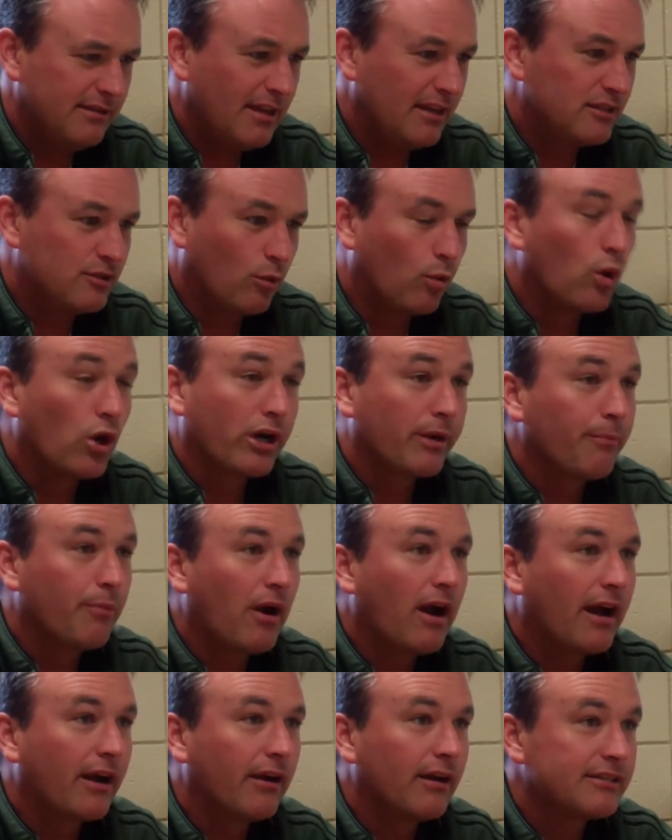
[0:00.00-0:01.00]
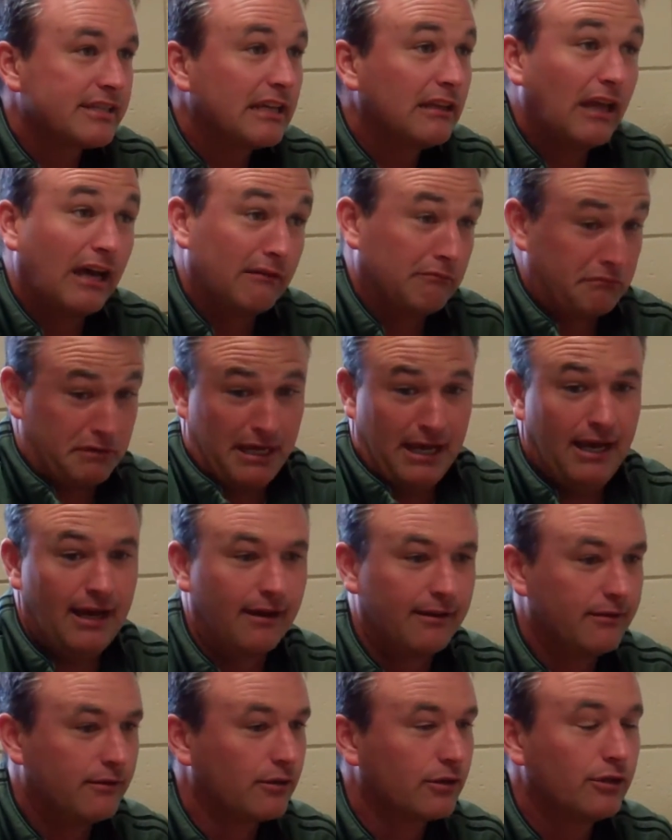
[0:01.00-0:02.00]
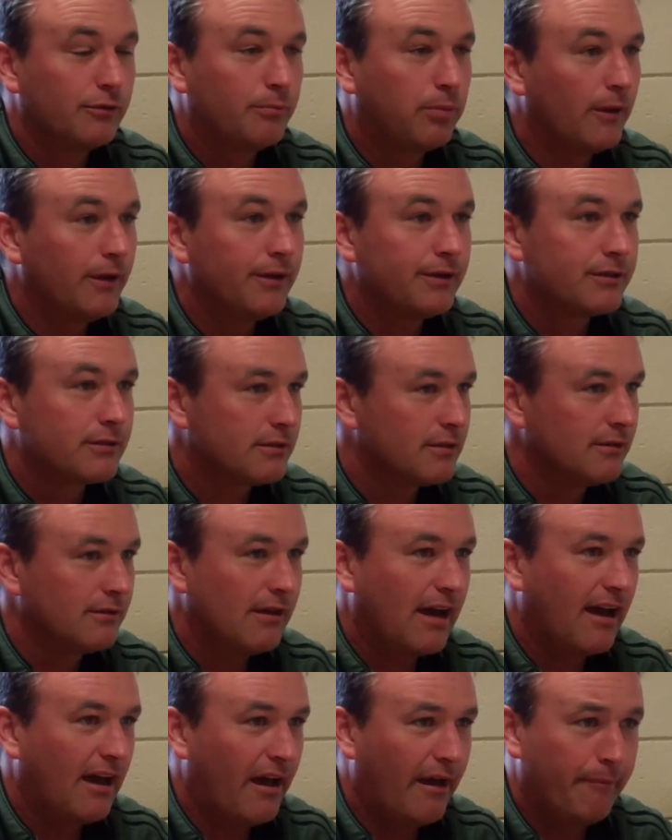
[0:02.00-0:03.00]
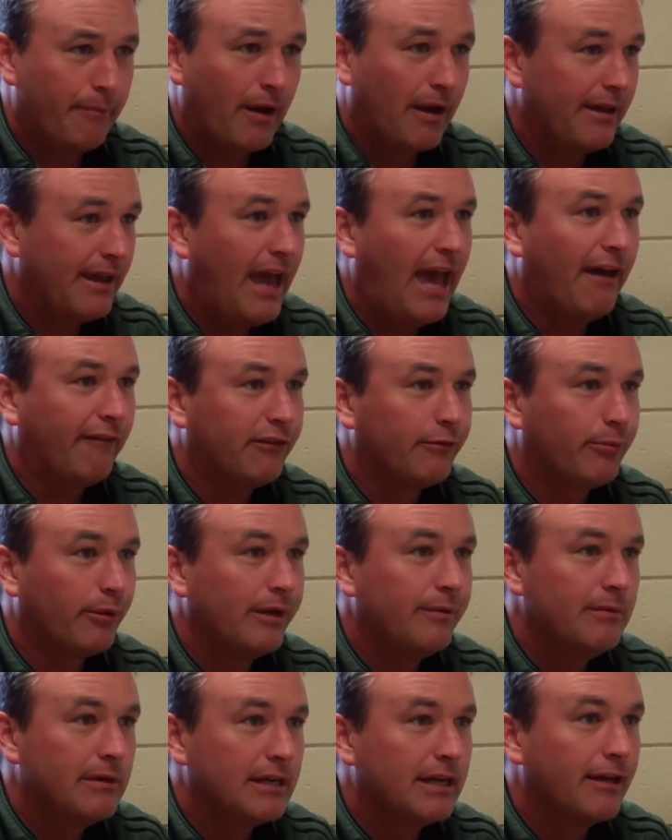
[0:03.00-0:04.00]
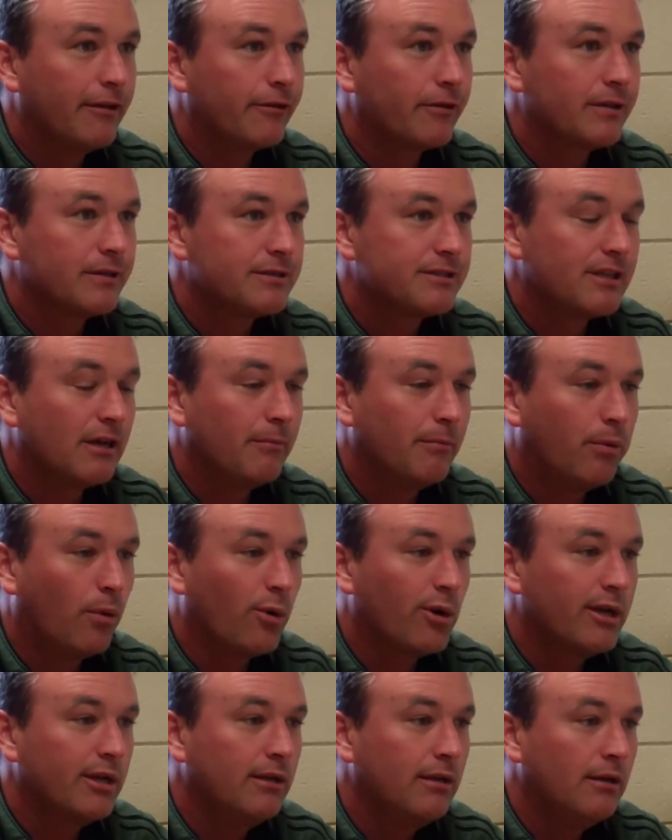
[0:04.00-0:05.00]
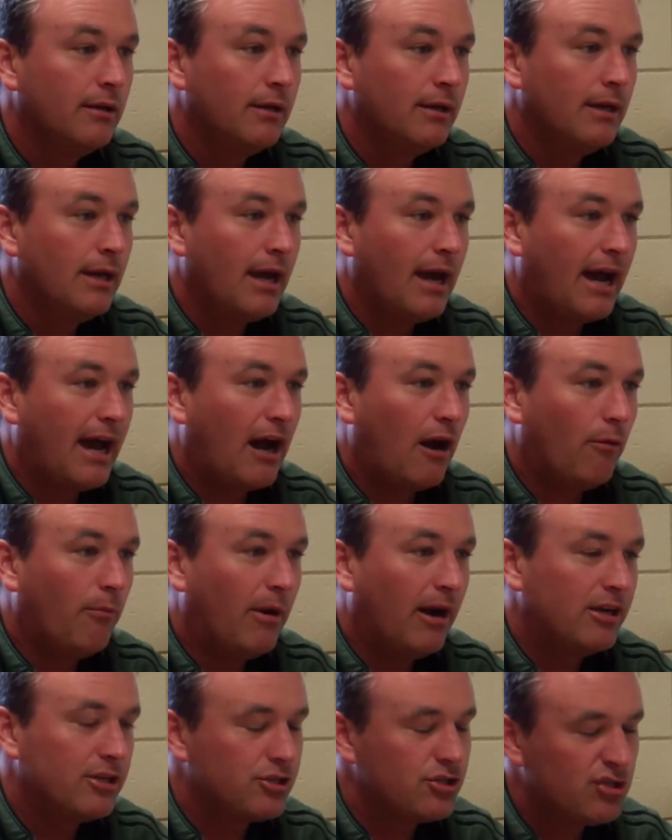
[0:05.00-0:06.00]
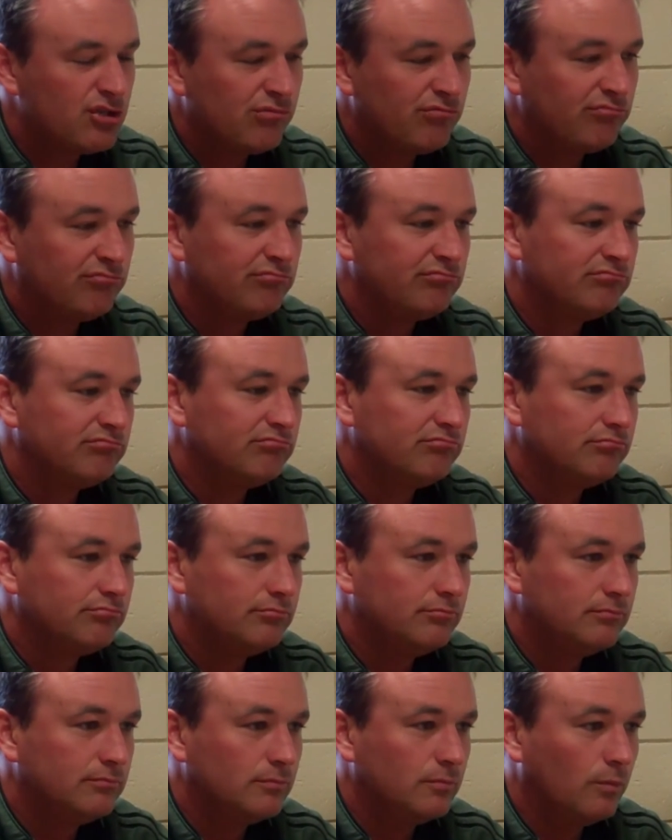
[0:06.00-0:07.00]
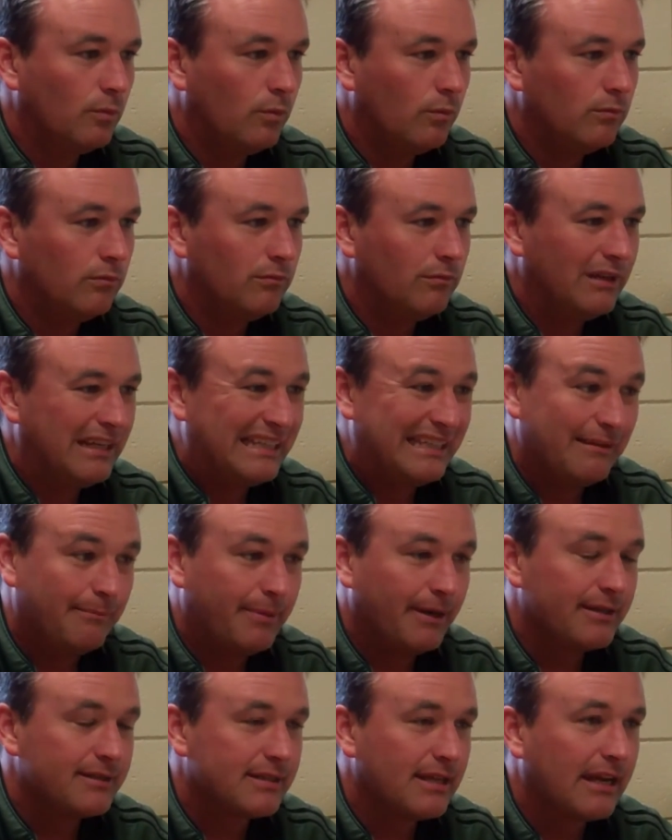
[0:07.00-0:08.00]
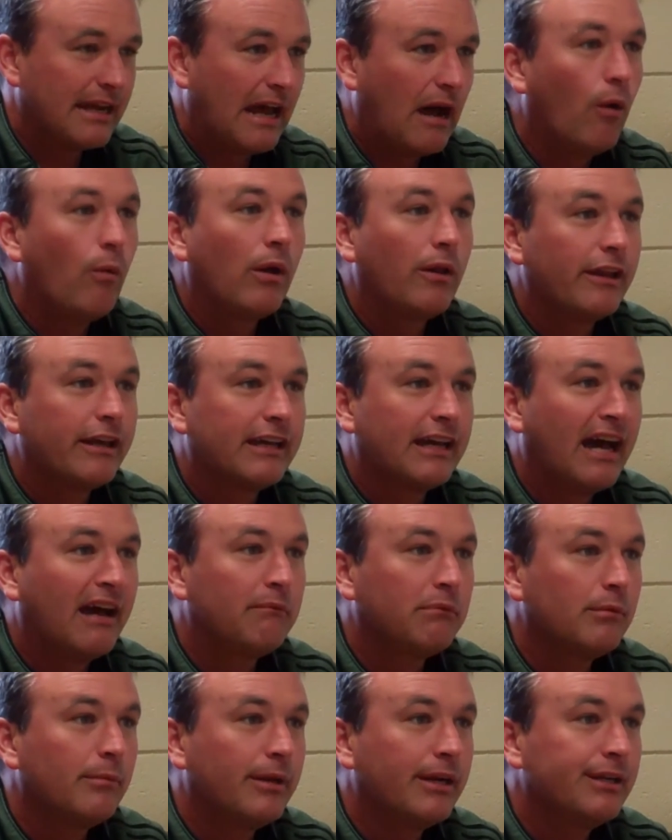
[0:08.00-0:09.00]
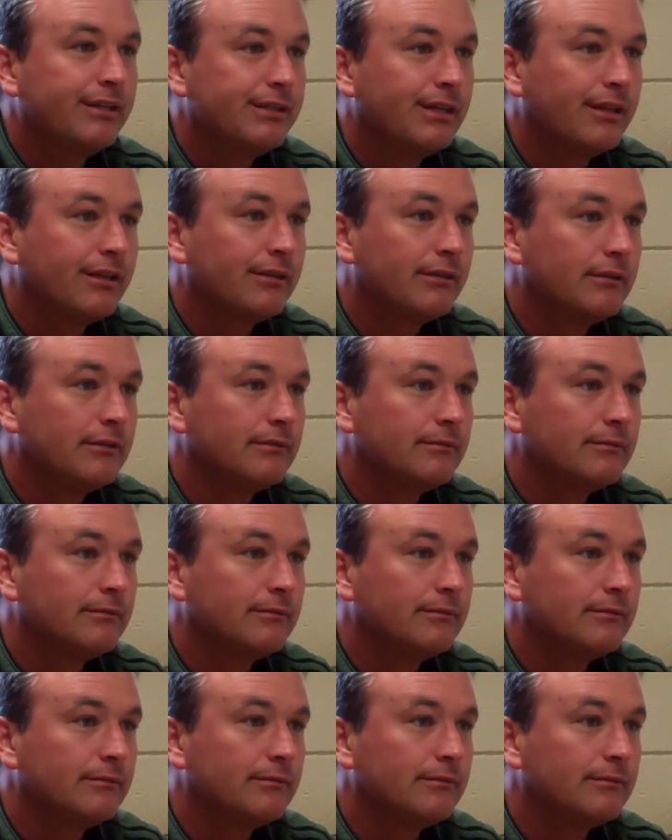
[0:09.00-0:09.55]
it's a work in progress. They're good players. I probably have to play them together at some point. How much? It depends on how well they complement each other.